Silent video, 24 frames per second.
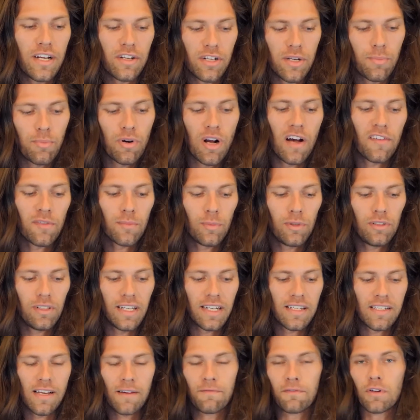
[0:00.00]
actually profitable
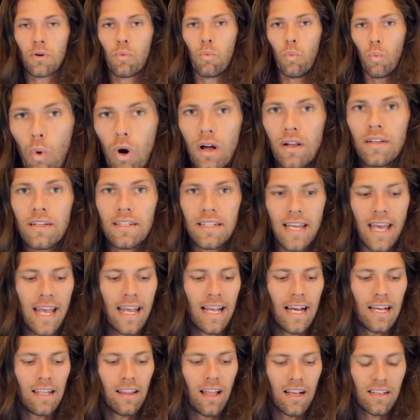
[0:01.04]
except for 1
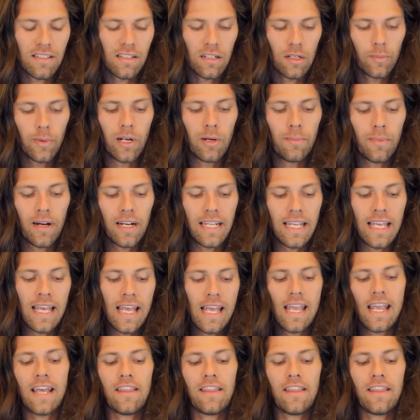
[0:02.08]
day I lost a little bit of money.